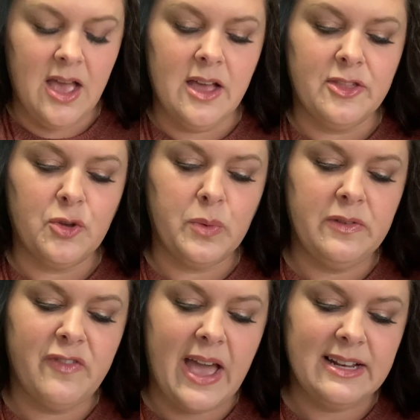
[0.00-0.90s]
the
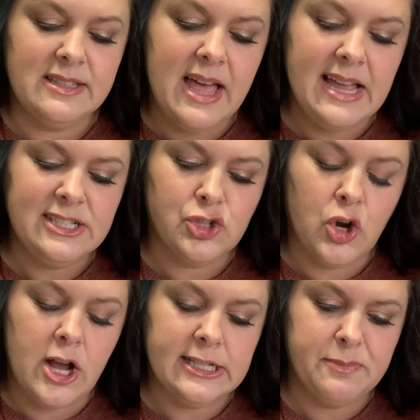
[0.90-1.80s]
Revitalized
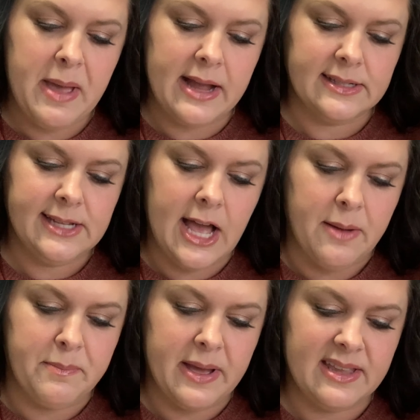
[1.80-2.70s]
Crossback
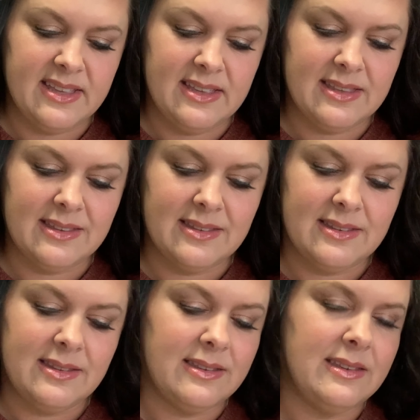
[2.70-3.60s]
Top by
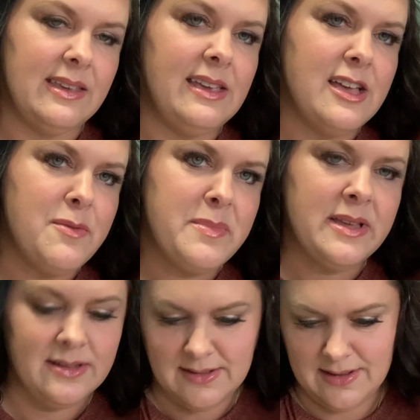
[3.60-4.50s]
Guillaume.
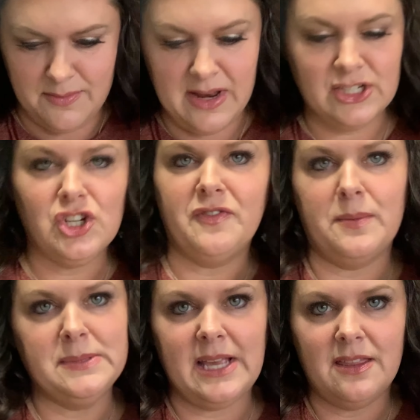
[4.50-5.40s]
I'm not sure if I'm
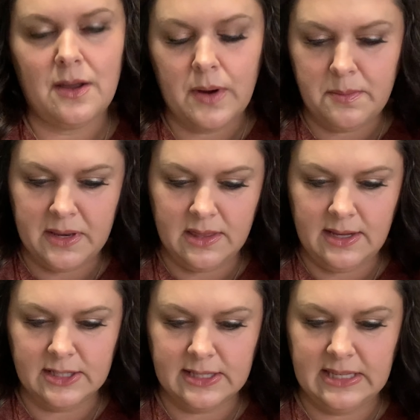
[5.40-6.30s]
saying that right, but I think
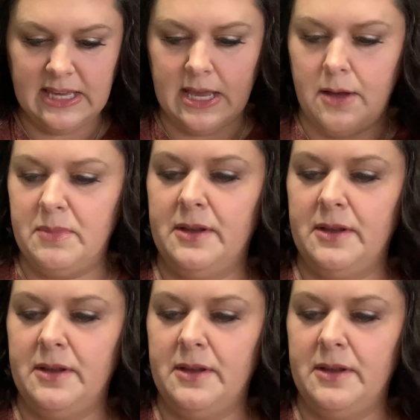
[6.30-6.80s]
it's Guillaume.